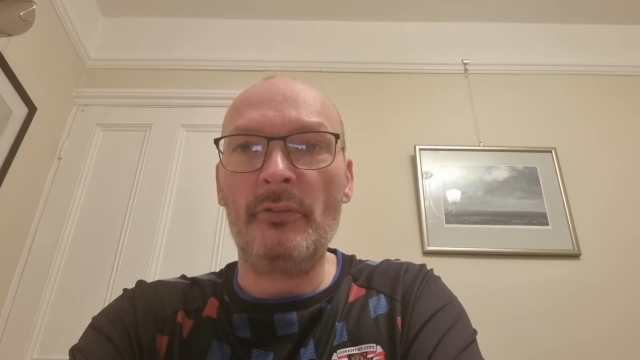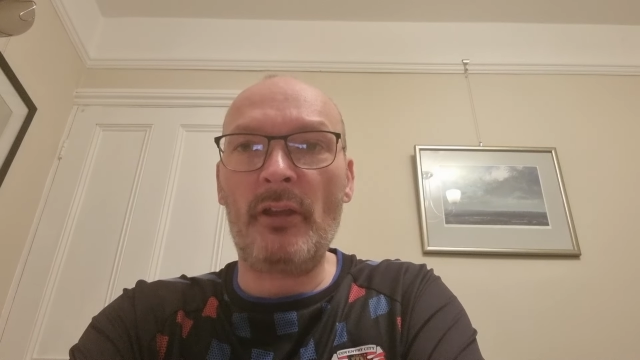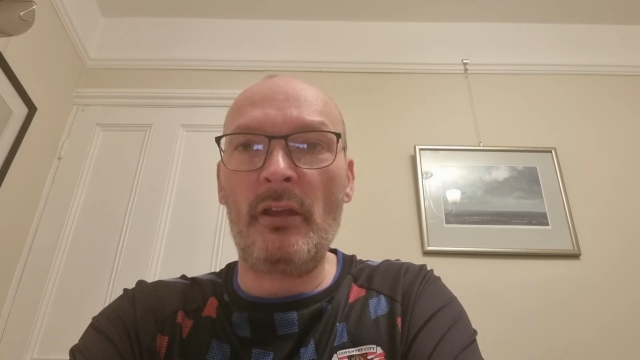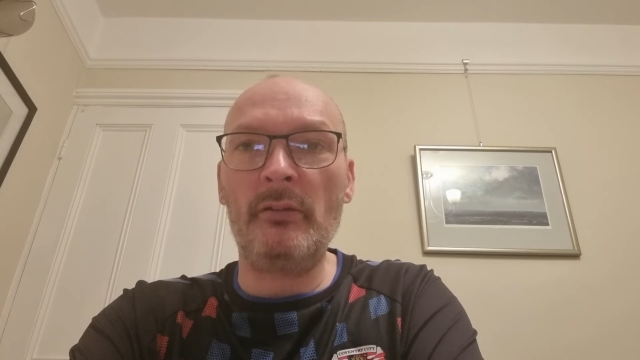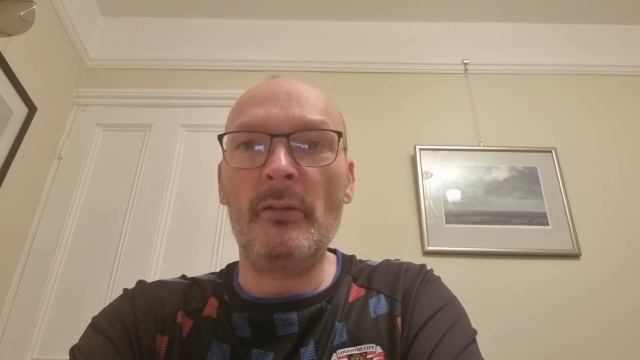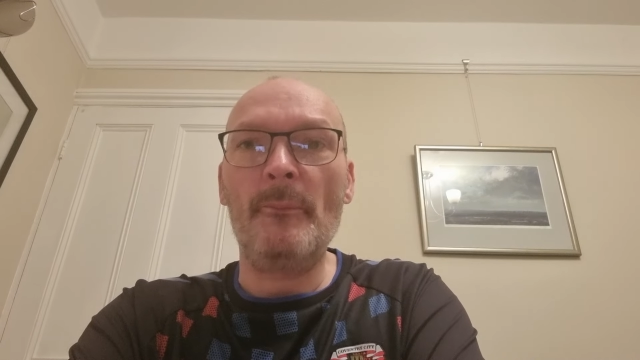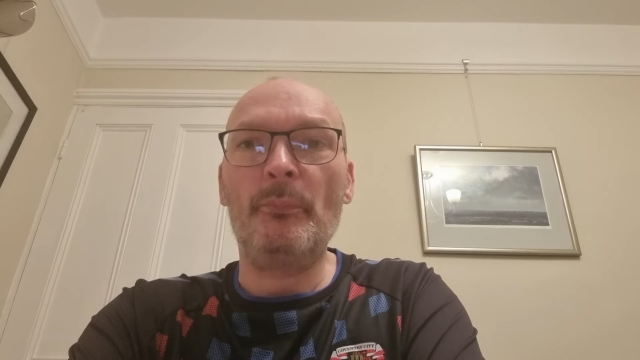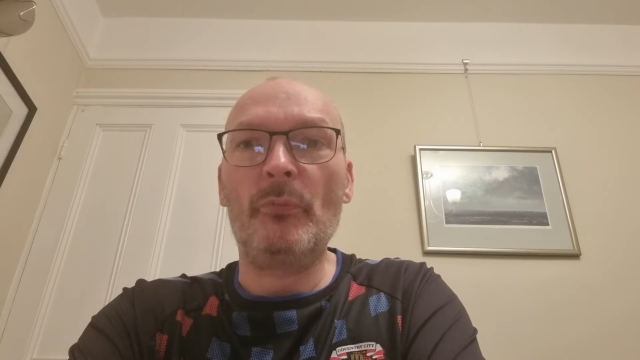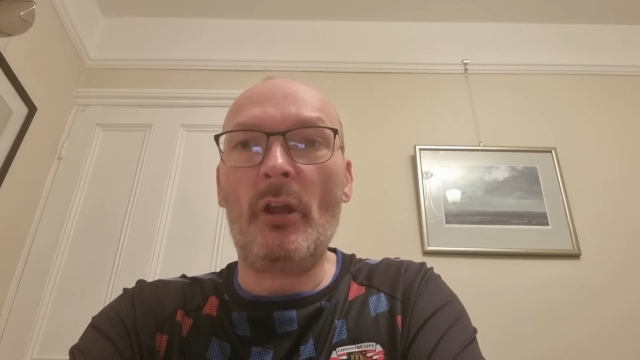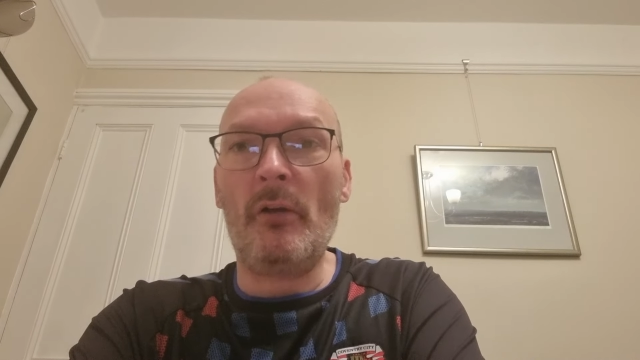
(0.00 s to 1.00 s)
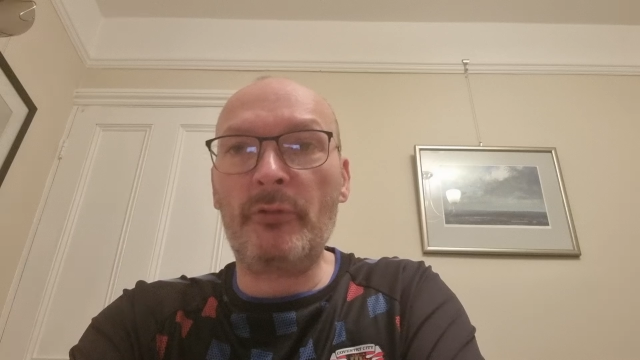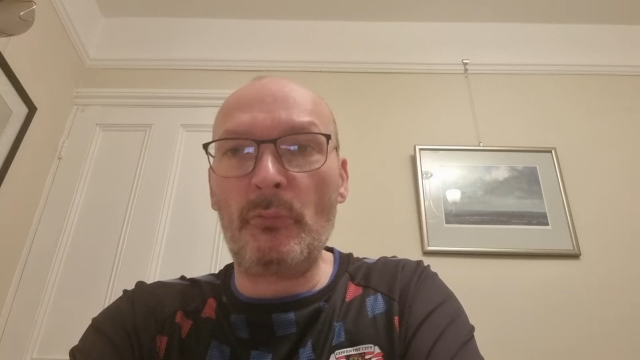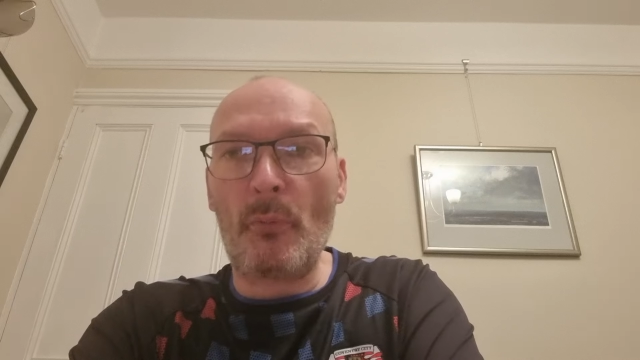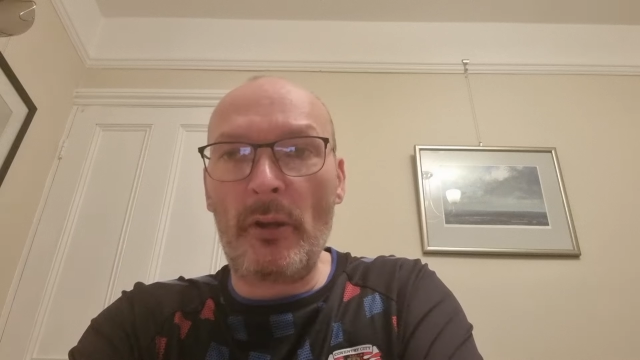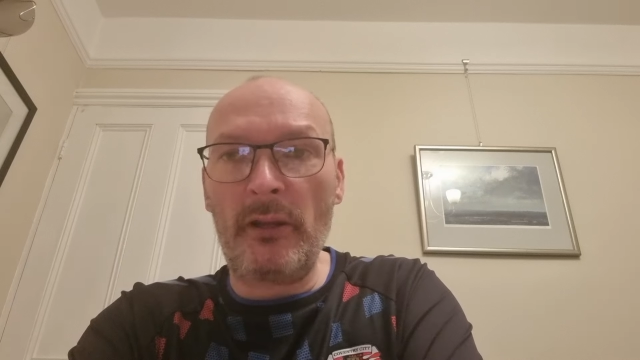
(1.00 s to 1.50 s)
Then obviously,
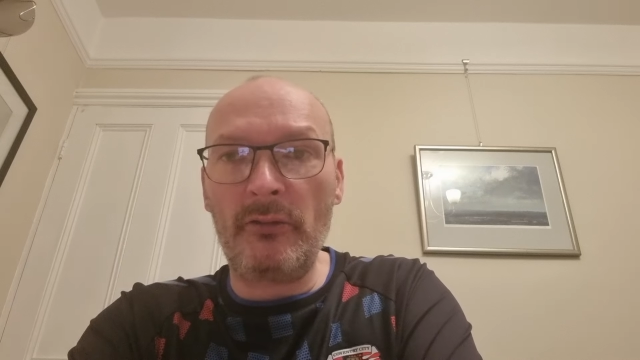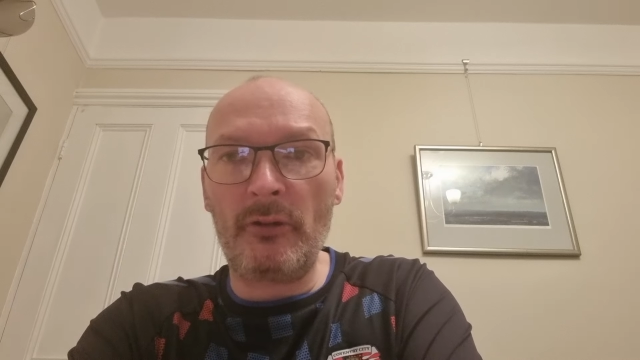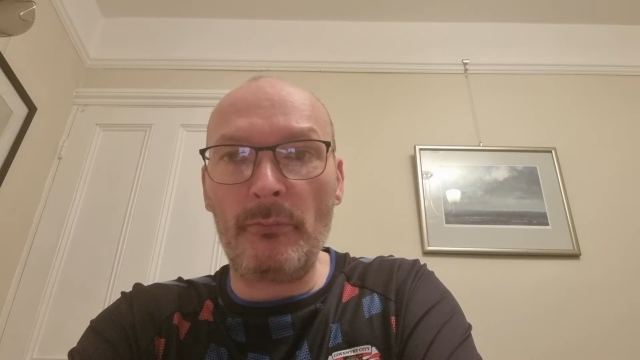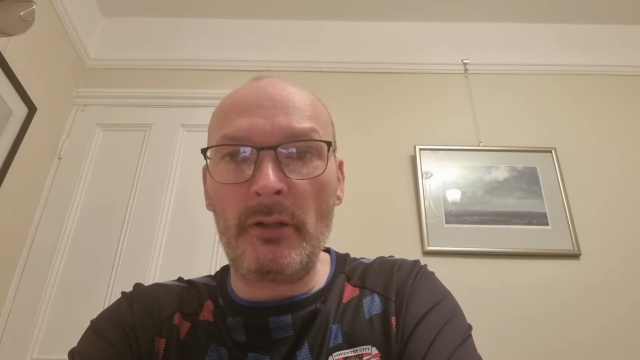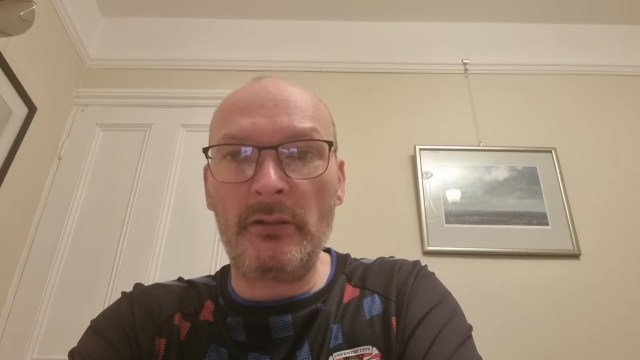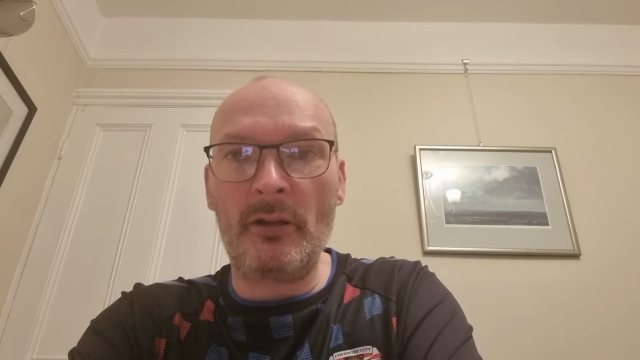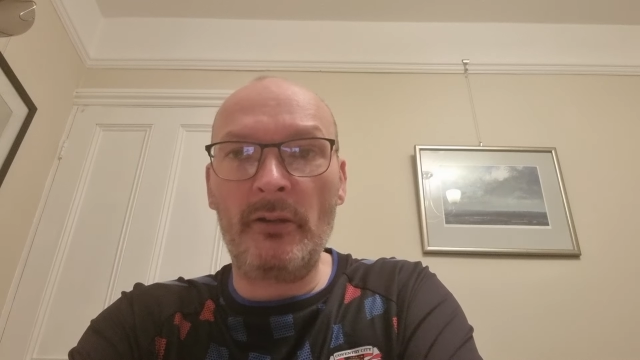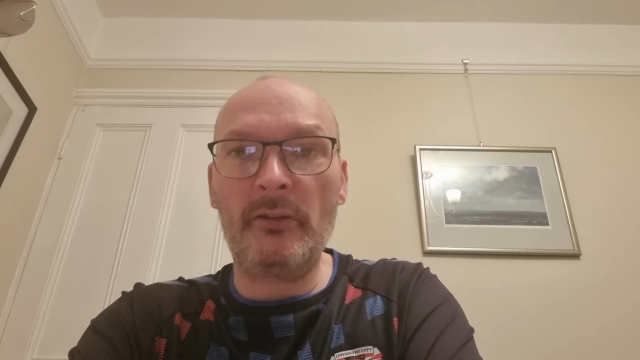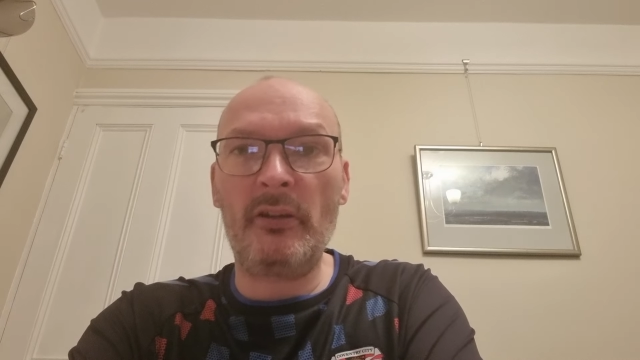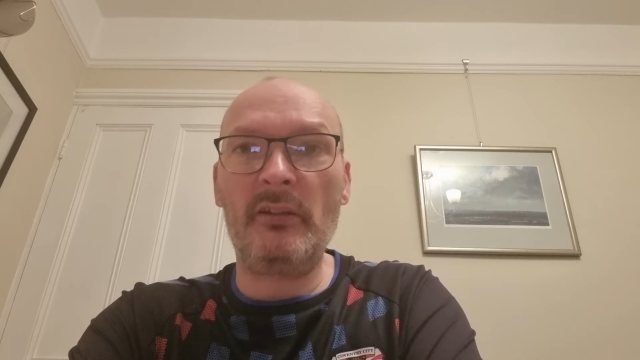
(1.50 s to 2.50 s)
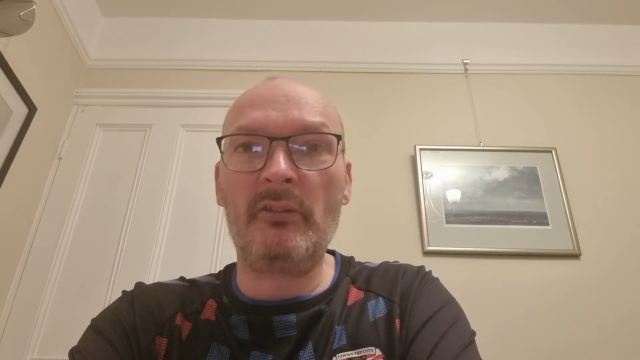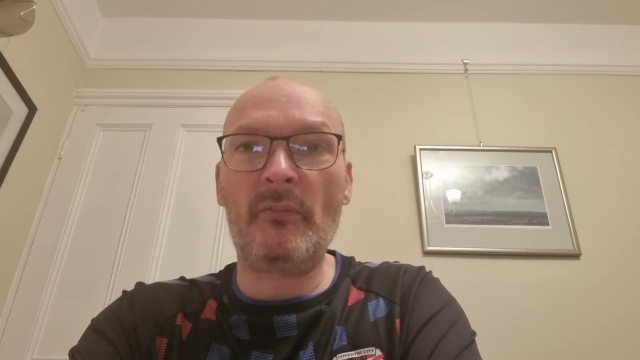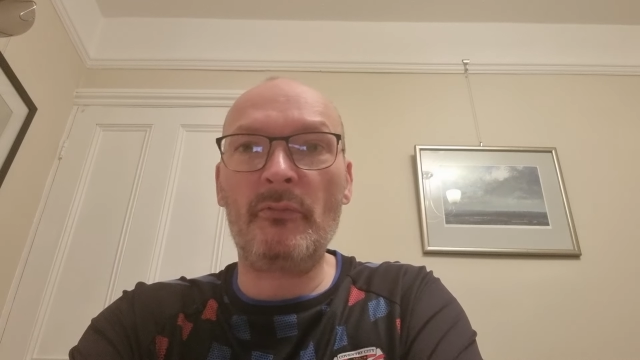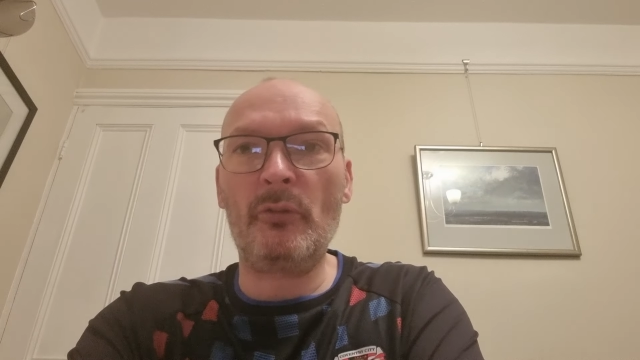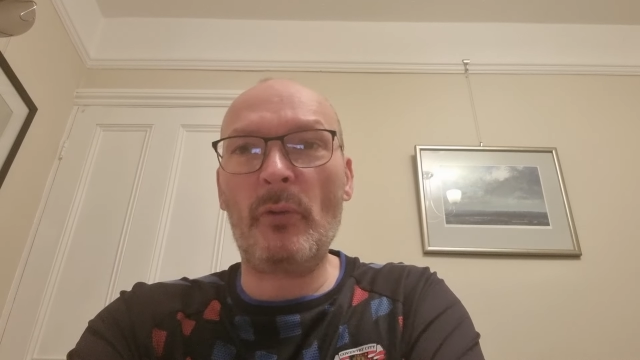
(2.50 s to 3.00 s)
we went into the
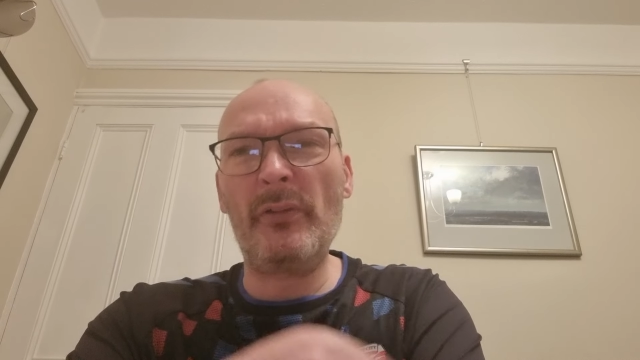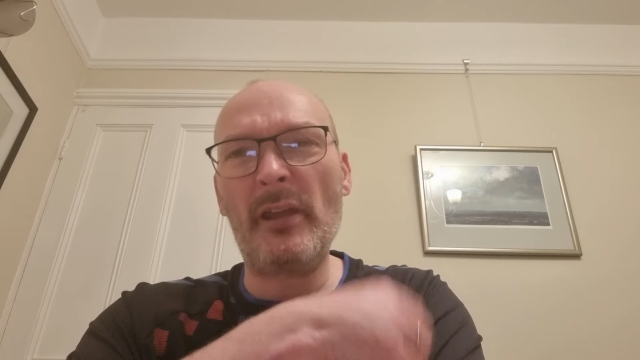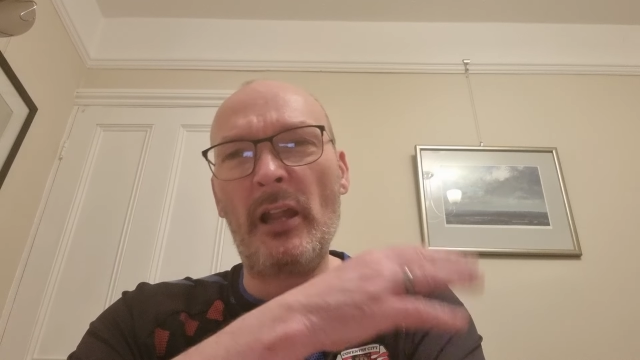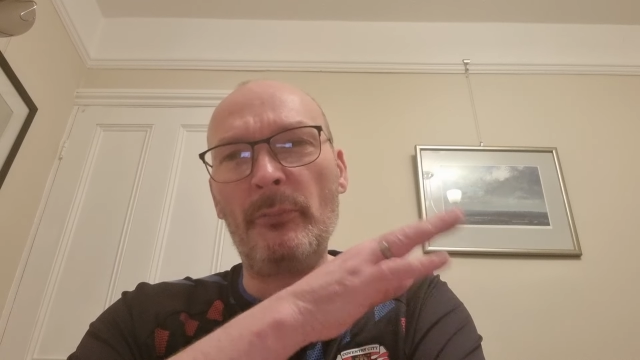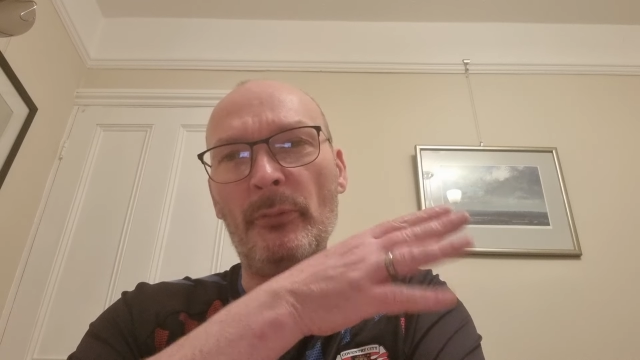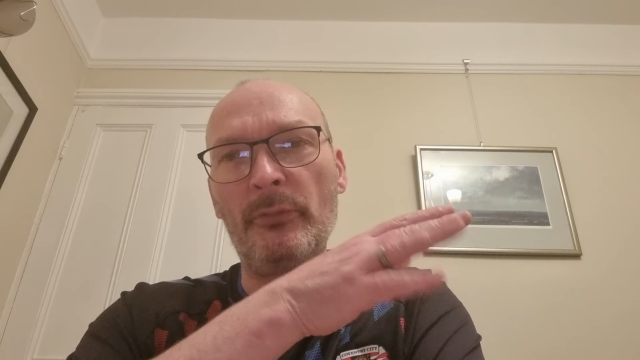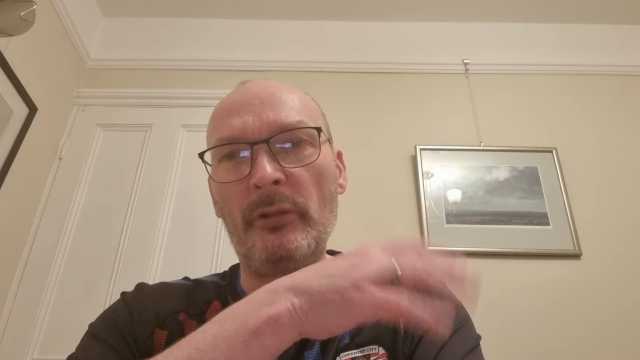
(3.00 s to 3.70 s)
mid-1970s where the albums